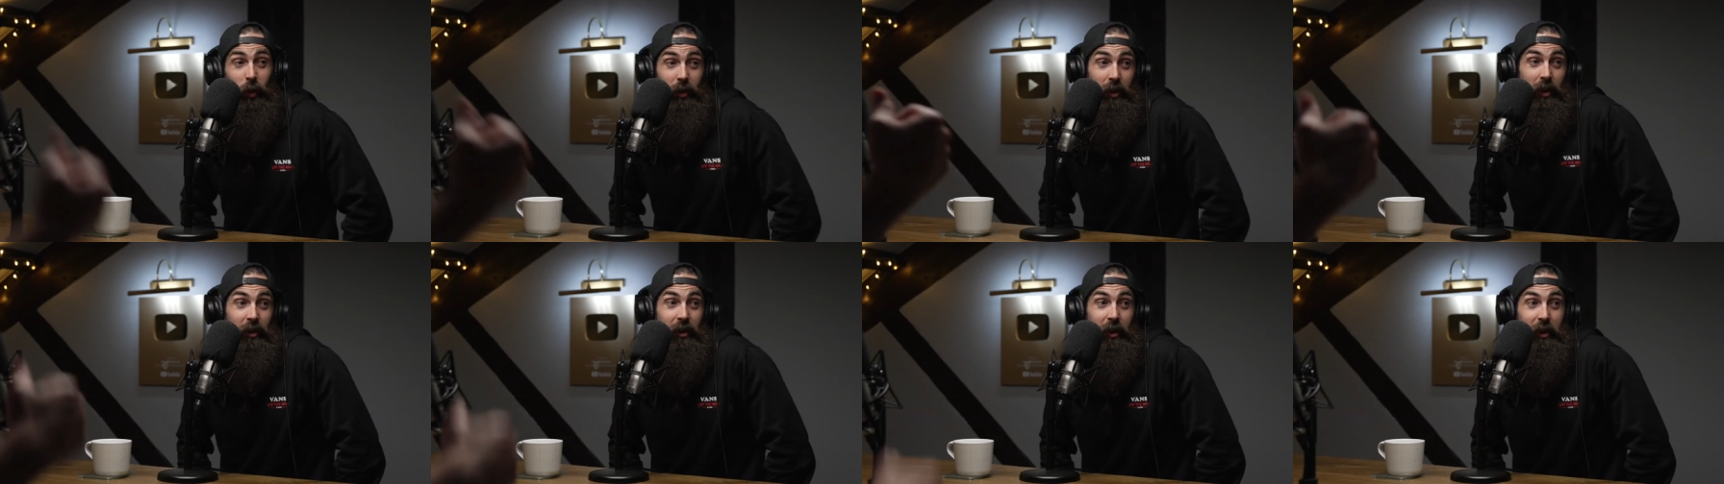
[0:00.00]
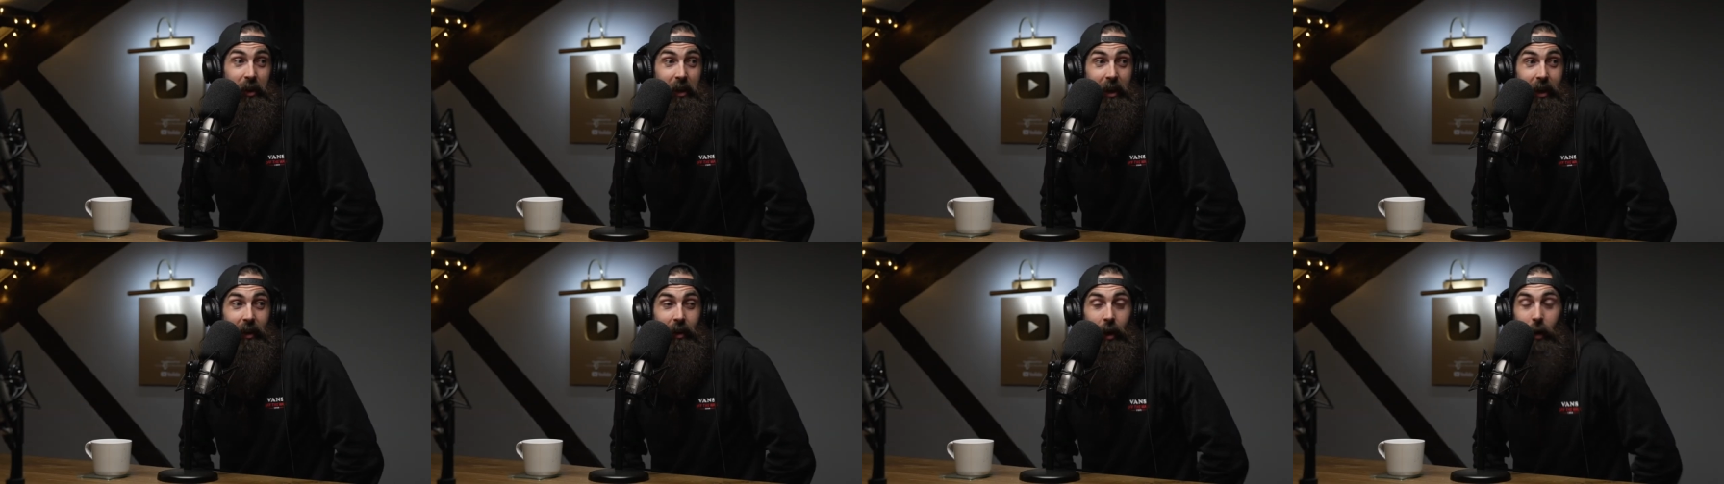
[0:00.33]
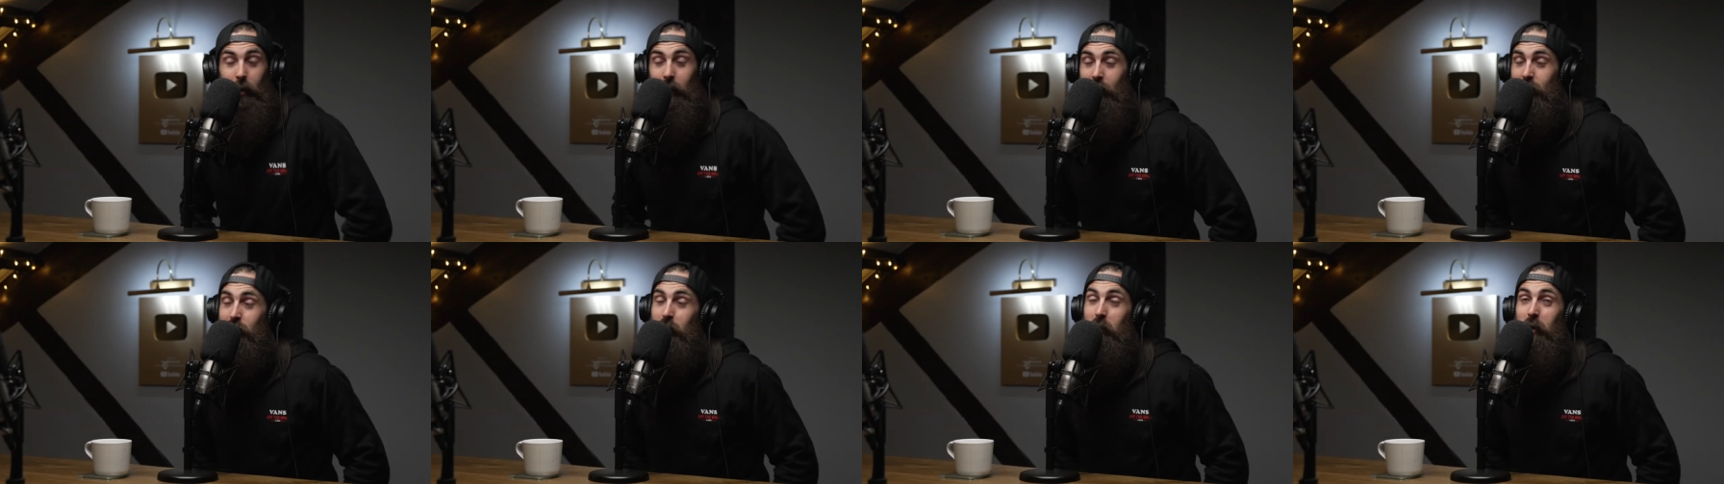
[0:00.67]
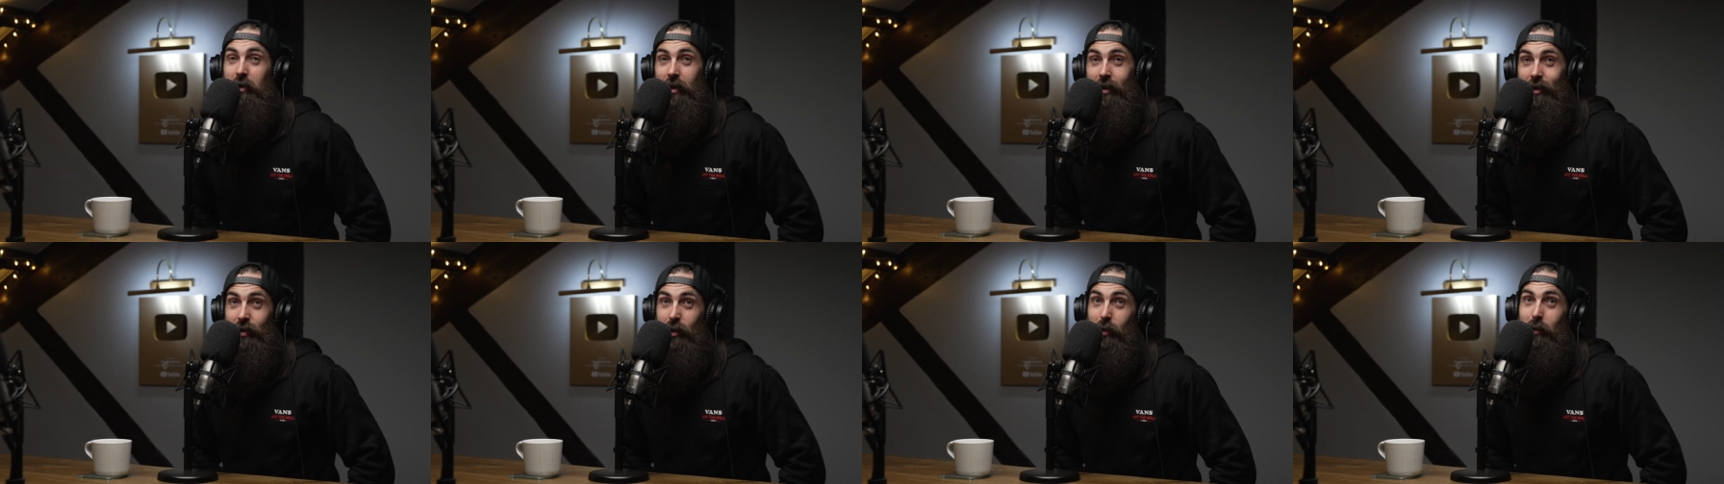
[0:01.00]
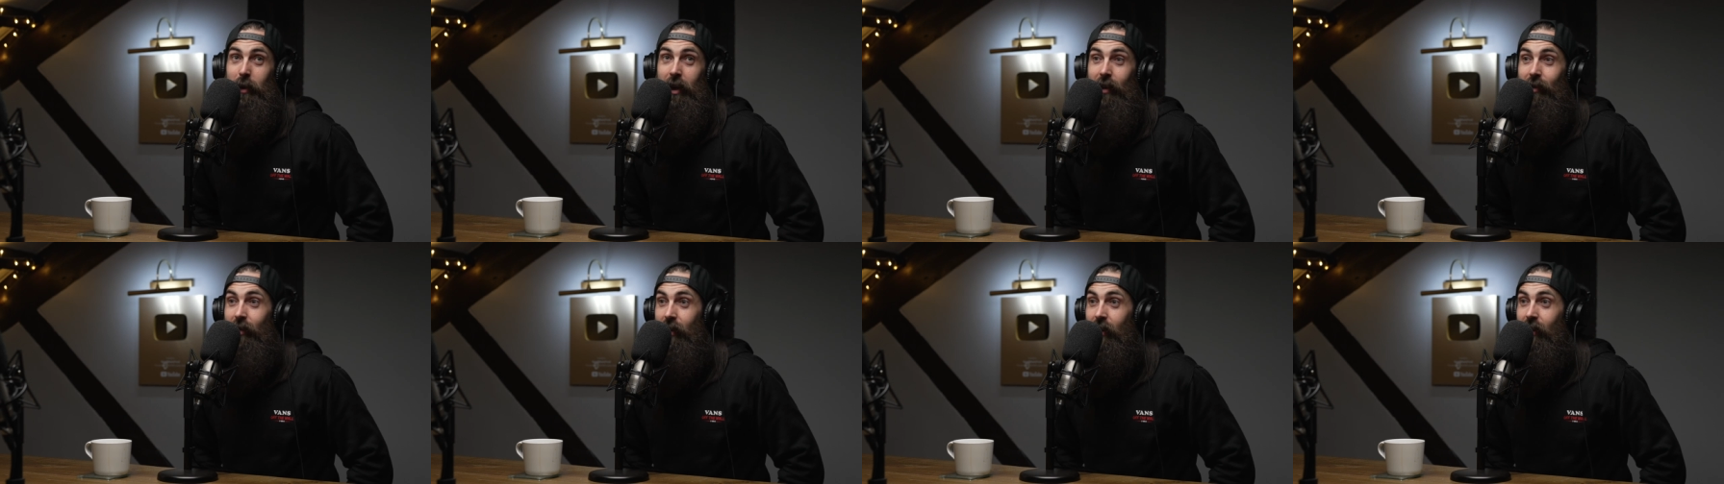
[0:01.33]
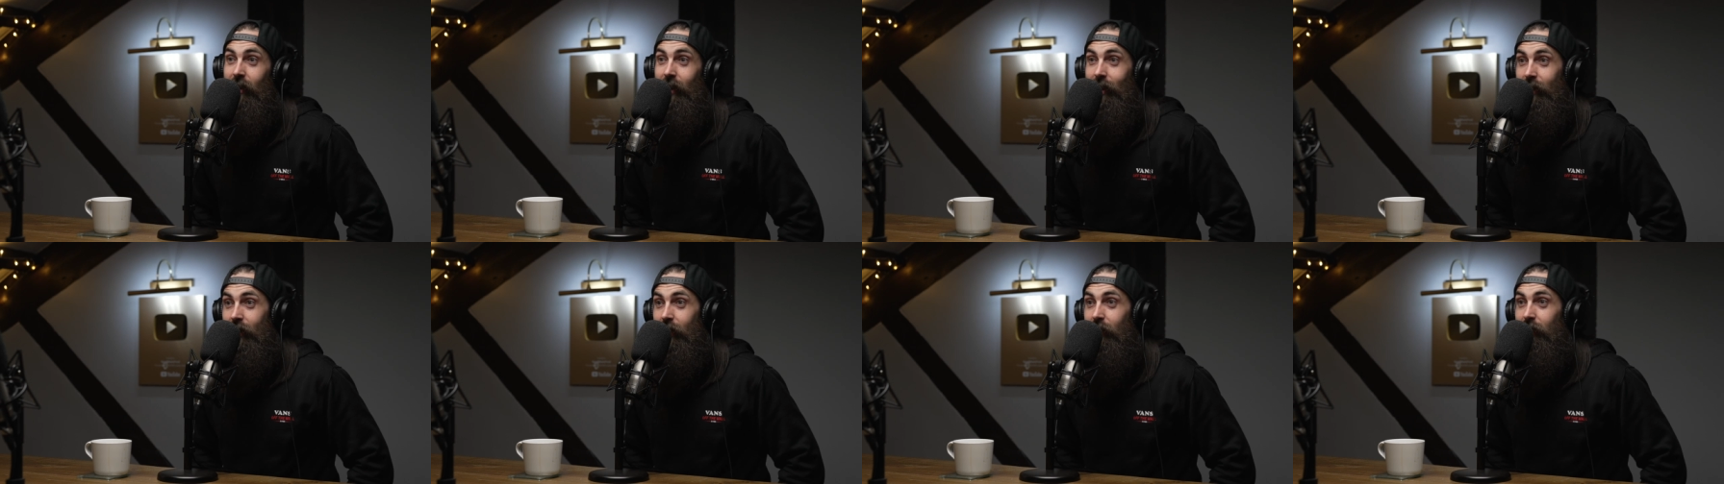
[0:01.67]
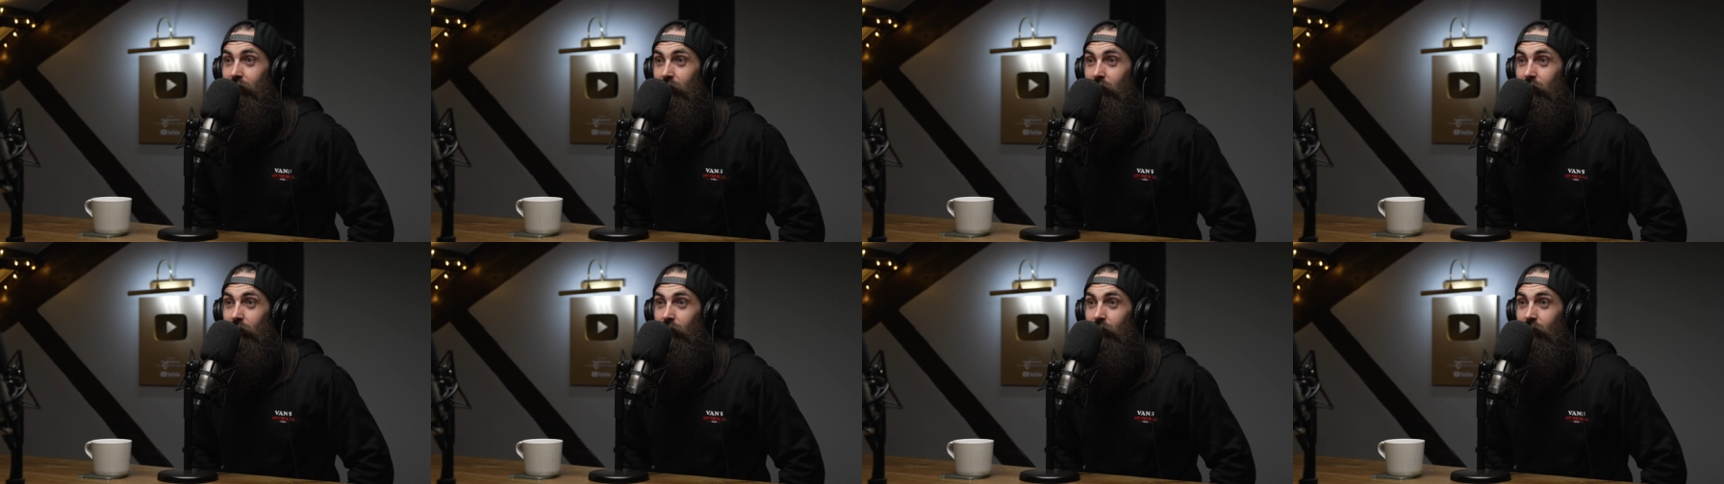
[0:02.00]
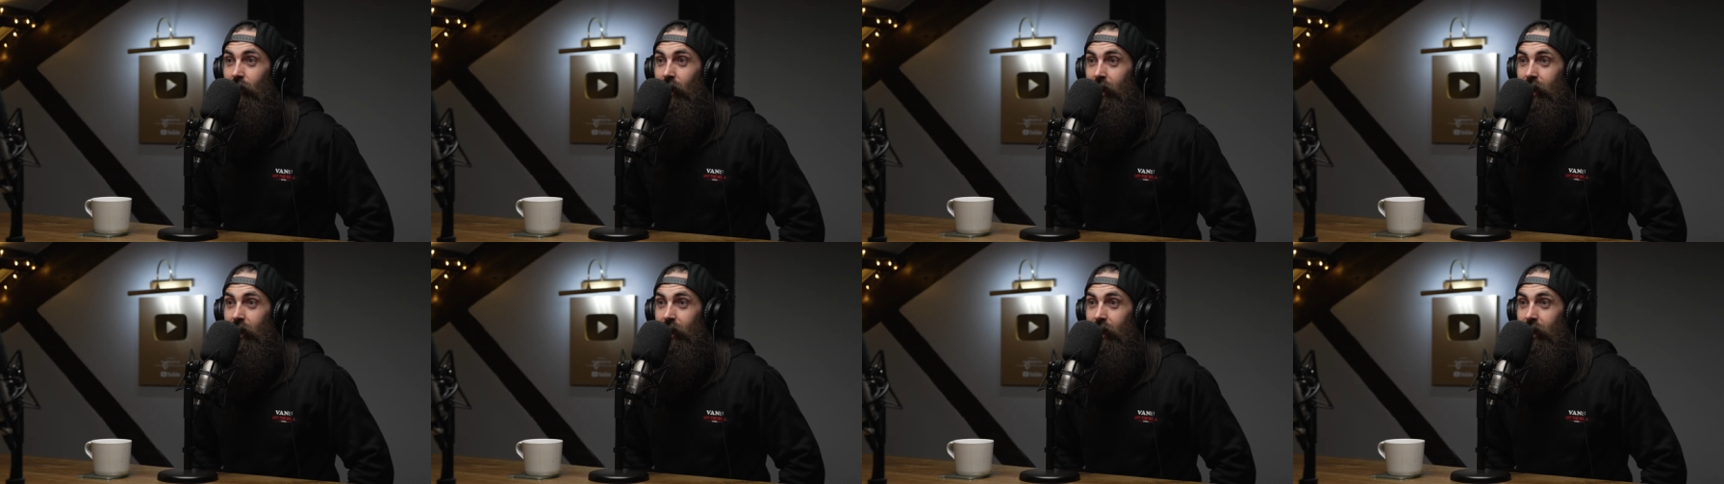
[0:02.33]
though that they get. I suppose at some level that they give you.